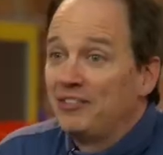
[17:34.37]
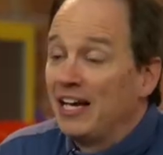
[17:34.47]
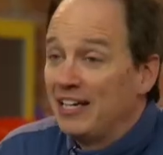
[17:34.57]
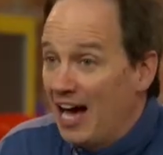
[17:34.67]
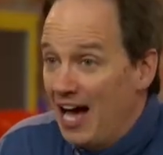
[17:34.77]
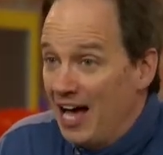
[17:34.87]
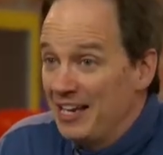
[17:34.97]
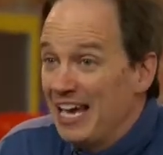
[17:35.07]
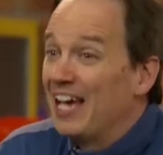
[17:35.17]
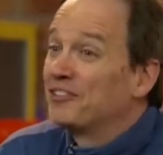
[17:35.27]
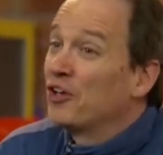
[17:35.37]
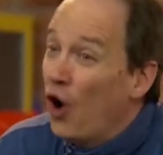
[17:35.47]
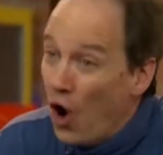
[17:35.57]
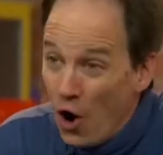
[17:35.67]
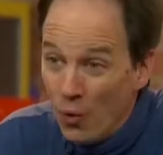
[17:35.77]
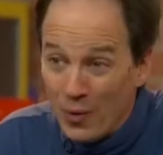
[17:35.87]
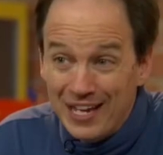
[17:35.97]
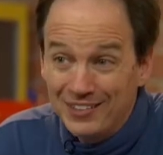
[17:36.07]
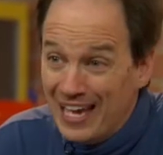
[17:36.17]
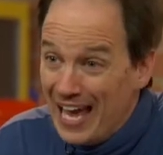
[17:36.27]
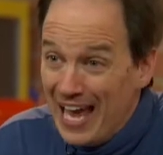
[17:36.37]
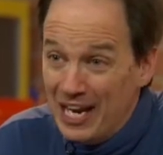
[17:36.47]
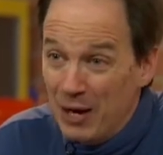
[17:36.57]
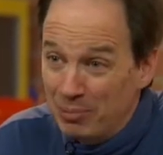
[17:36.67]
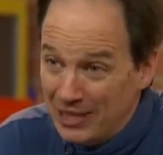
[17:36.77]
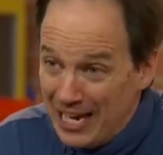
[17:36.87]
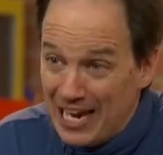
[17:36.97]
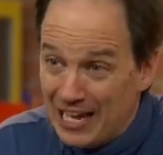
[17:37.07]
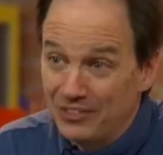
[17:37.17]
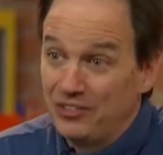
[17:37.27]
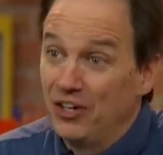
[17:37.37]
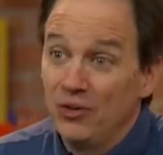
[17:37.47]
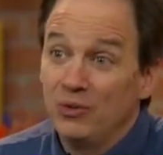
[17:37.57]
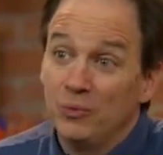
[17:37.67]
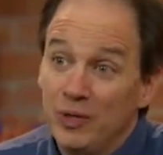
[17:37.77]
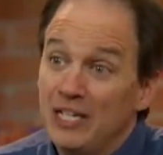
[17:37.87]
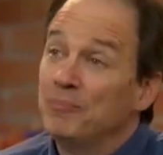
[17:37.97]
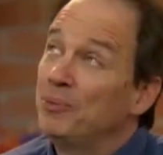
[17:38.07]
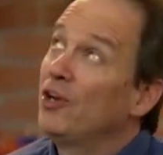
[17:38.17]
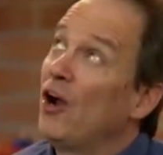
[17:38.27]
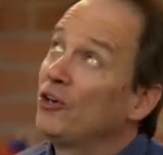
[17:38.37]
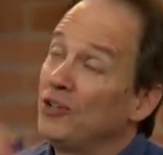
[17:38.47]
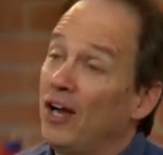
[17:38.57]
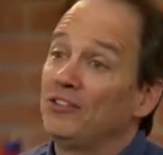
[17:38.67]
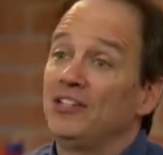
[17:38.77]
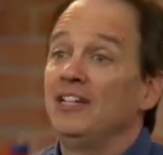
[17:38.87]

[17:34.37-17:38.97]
that God has always had a plan, so we can put our trust in